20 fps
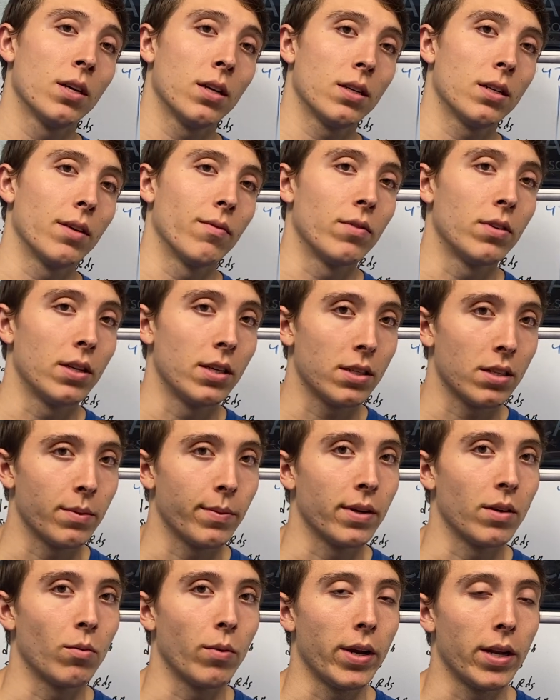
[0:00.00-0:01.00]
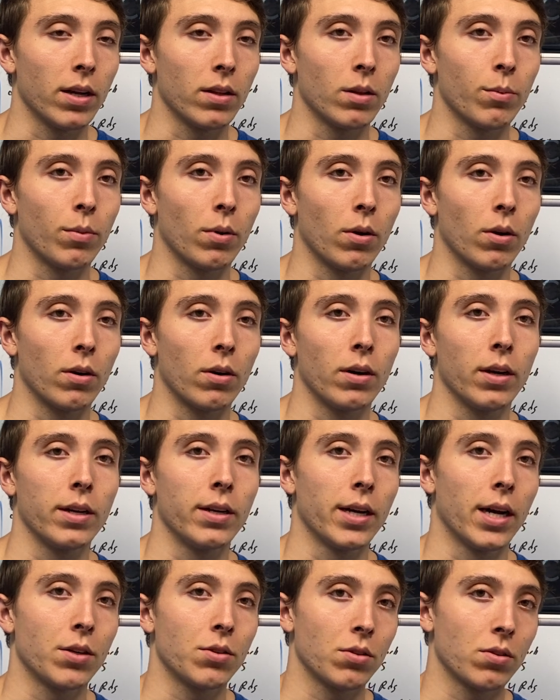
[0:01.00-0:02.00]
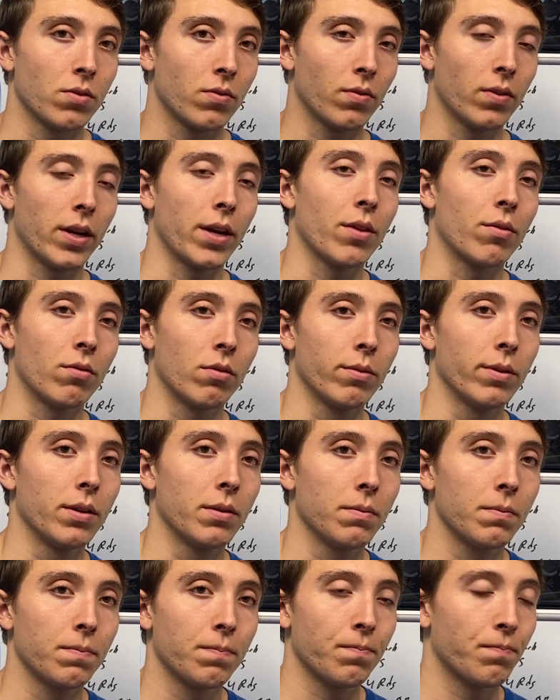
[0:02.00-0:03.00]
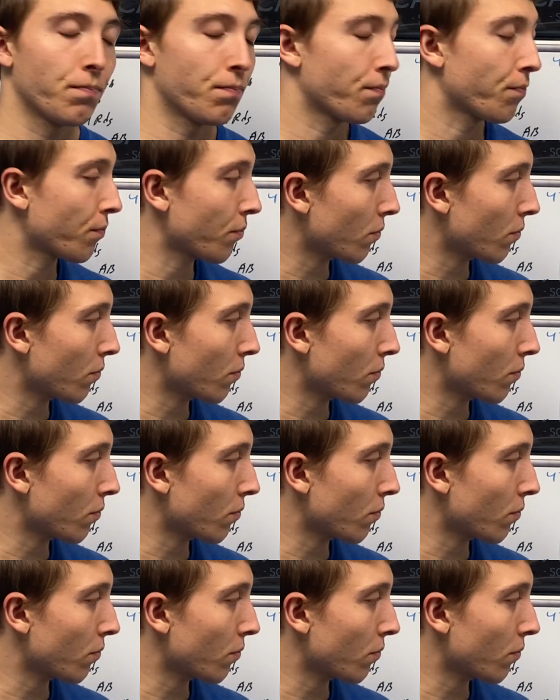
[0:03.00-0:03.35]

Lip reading: to have a decent amount of weight on the bar and not just fly through it.